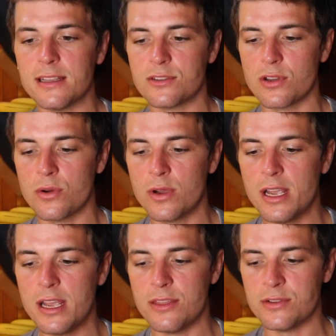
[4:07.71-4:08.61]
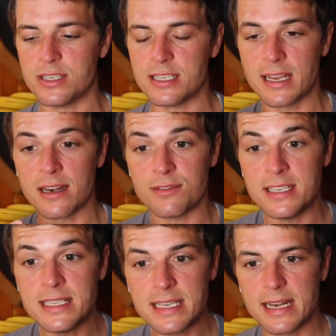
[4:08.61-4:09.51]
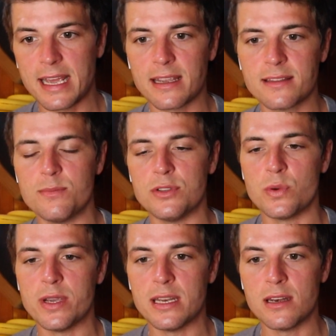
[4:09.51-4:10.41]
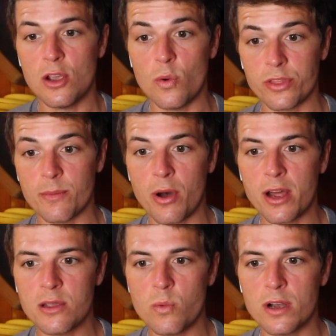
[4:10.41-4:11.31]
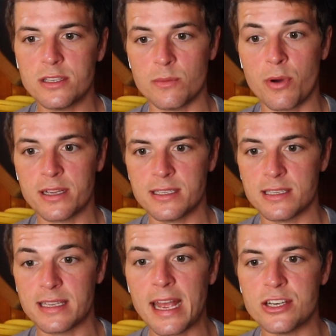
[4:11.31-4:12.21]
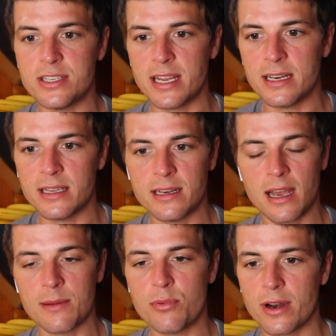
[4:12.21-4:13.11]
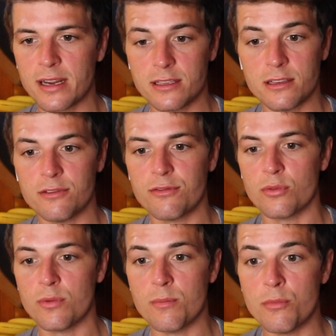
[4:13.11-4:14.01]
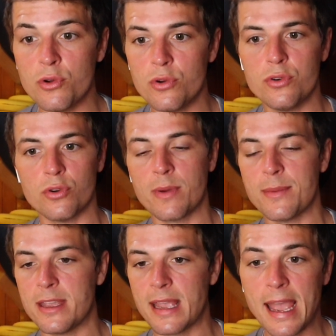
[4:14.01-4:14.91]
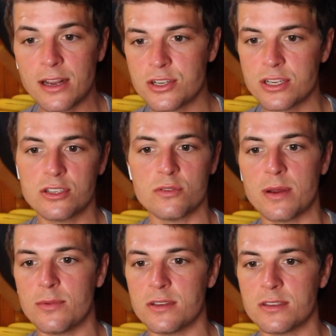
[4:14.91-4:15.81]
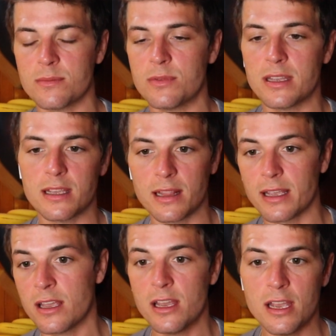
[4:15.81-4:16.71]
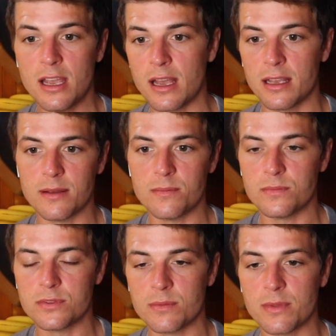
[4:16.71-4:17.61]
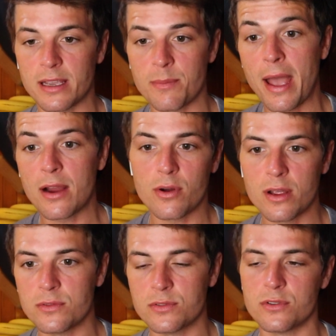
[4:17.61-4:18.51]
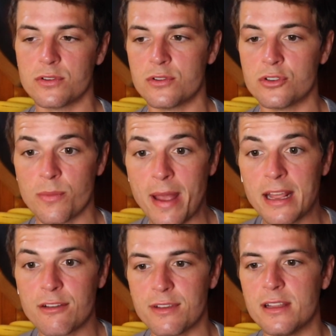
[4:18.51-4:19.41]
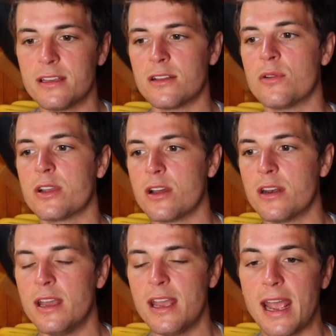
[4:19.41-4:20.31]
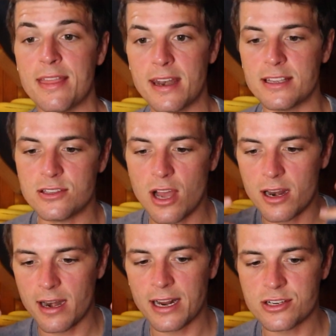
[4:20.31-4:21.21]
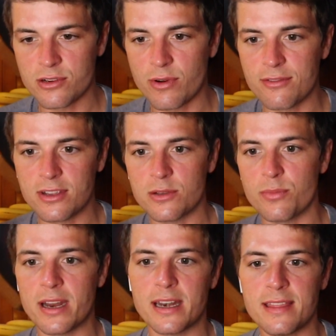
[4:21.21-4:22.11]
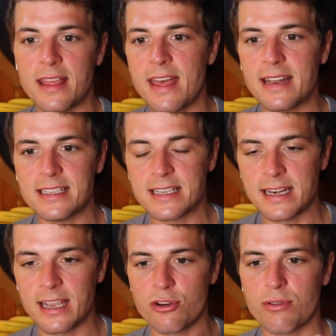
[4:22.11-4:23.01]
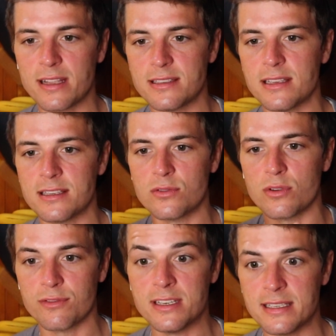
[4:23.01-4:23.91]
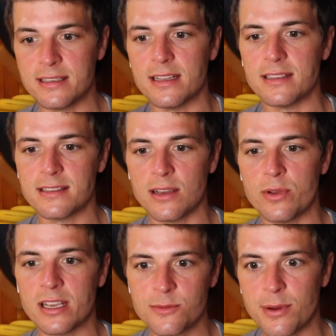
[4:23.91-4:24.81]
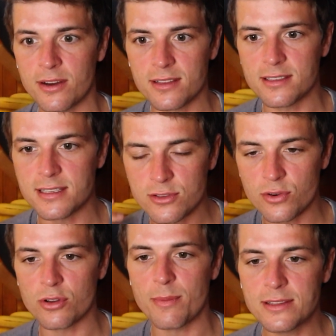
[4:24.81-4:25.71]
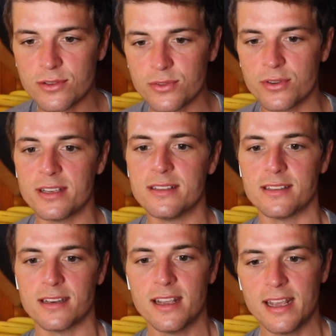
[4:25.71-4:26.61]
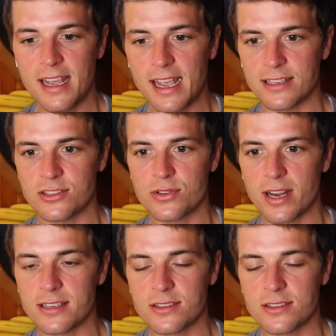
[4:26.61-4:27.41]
And so there's this kind of disconnect between what the body wants. The body's in this agitated, hyperactive or mood, or maybe anxious, or maybe there's something like some like backgrounds or traumatic feeling going on, and then it's not actually arriving in the brain. And then that disconnect creates this sort of dissonance that we experience as internal mental noise and stress.